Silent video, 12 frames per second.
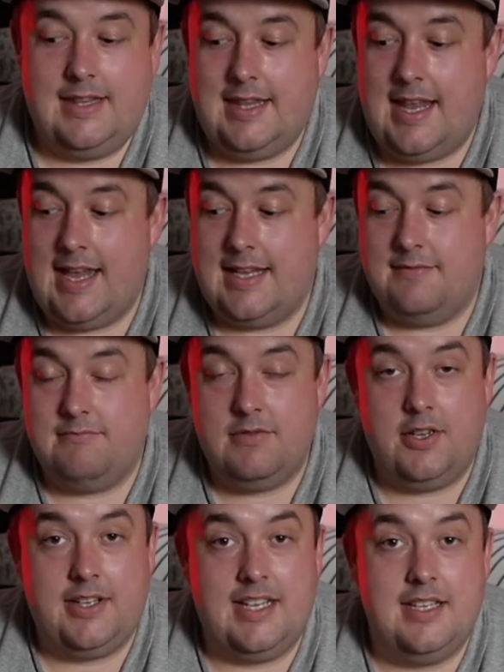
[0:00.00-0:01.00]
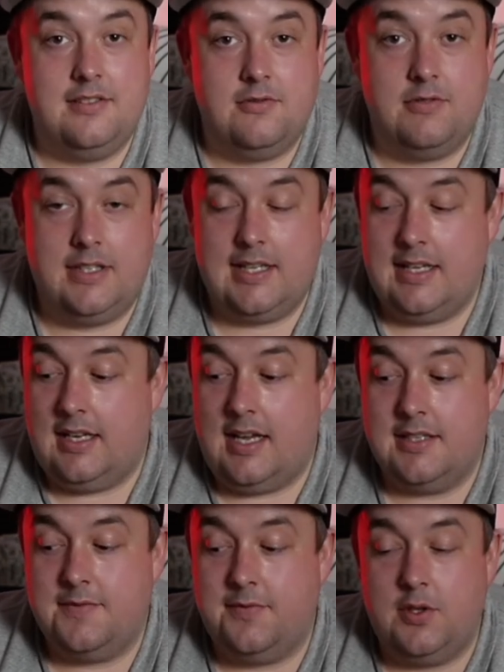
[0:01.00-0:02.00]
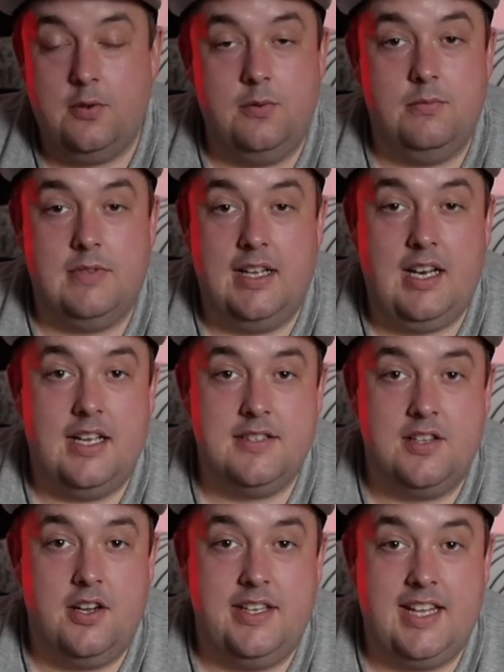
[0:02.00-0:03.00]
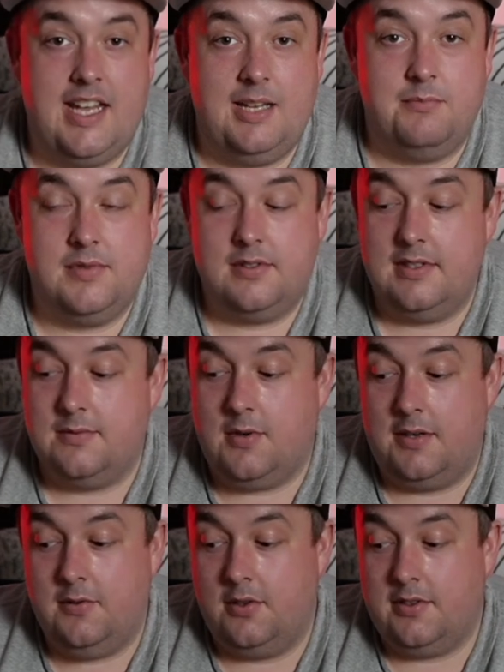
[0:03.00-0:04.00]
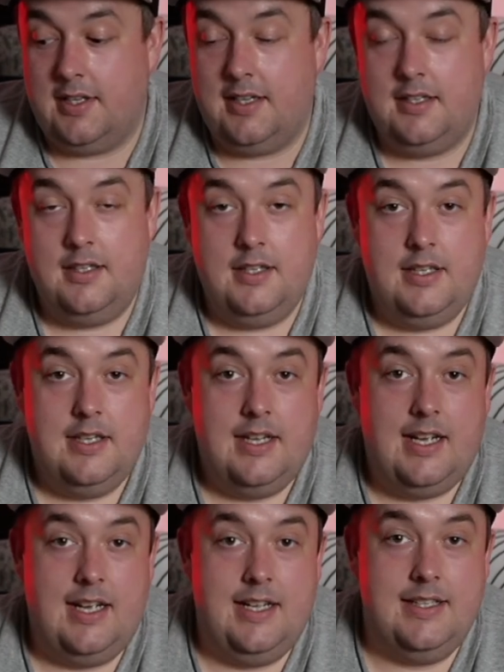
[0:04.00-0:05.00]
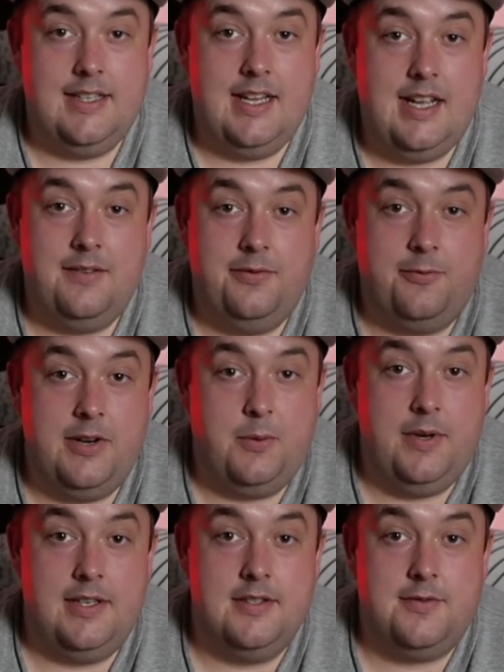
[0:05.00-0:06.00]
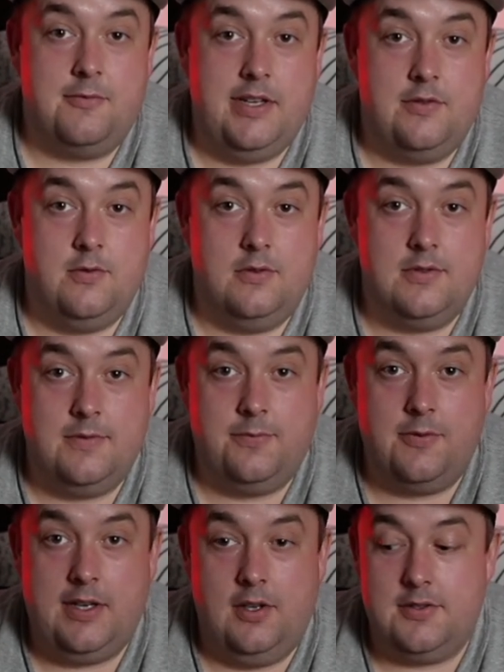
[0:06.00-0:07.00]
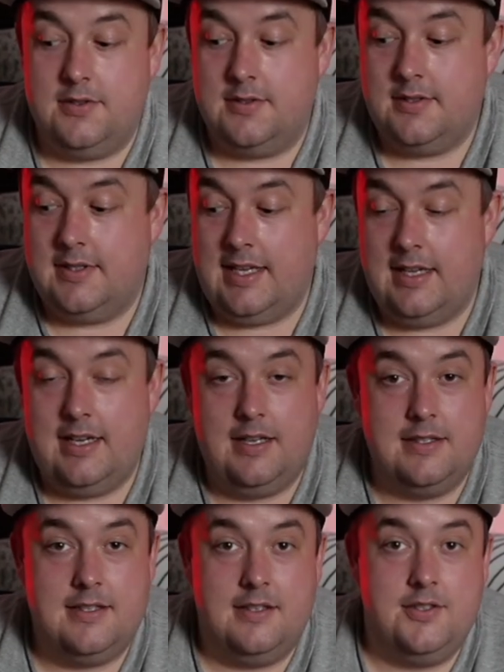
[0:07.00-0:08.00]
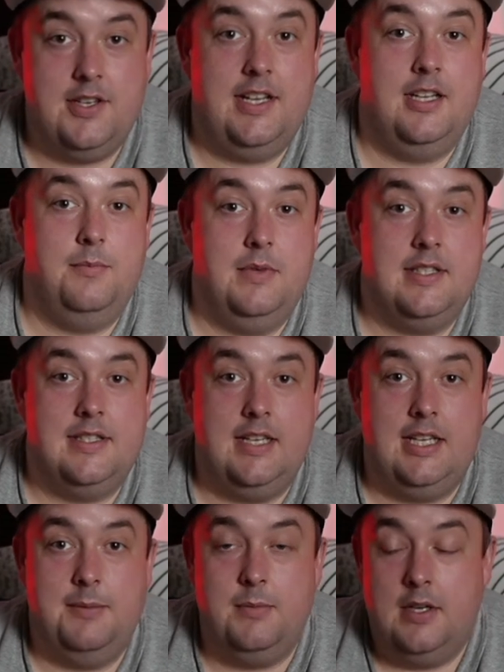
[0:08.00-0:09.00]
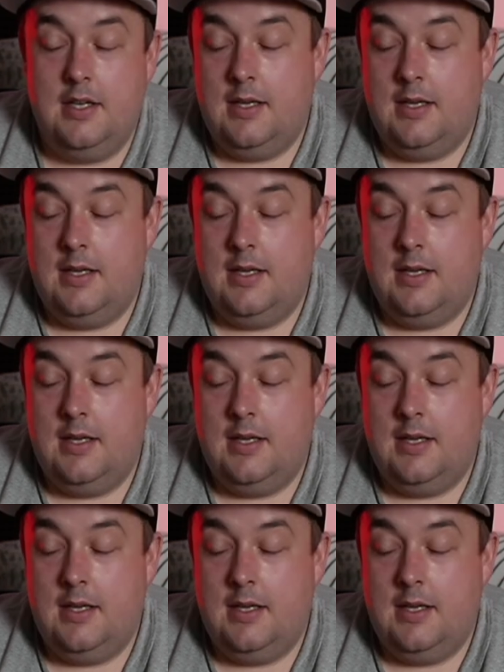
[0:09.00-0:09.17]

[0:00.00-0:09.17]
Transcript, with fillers: their like history, their last few, their last nine games is what I've looked at, and they have three wins, three draws, and three losses. They are such a hit and miss team.